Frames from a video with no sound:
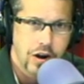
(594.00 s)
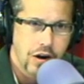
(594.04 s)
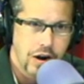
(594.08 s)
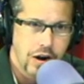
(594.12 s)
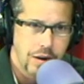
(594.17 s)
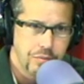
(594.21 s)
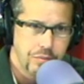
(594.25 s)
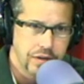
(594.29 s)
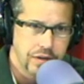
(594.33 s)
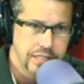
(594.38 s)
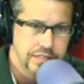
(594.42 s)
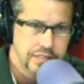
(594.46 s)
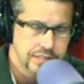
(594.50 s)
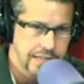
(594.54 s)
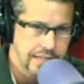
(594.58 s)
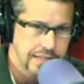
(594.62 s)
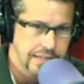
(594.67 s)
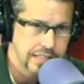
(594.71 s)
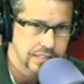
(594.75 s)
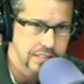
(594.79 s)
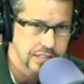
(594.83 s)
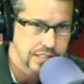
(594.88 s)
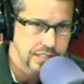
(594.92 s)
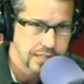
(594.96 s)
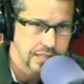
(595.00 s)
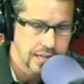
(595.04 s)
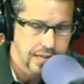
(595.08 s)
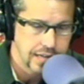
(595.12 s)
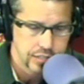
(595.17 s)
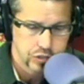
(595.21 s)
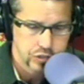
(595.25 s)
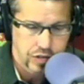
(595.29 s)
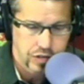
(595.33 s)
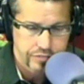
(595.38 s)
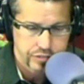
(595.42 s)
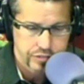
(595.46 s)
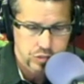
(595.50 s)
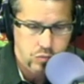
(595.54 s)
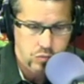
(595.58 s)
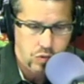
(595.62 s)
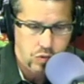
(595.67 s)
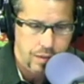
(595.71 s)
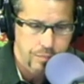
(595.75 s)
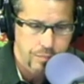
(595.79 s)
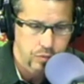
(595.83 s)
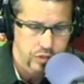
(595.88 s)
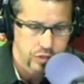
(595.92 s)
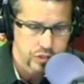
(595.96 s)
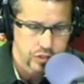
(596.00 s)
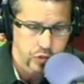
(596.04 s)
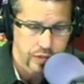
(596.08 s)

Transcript: All right, buddy. Take it easy. Travis Kvapil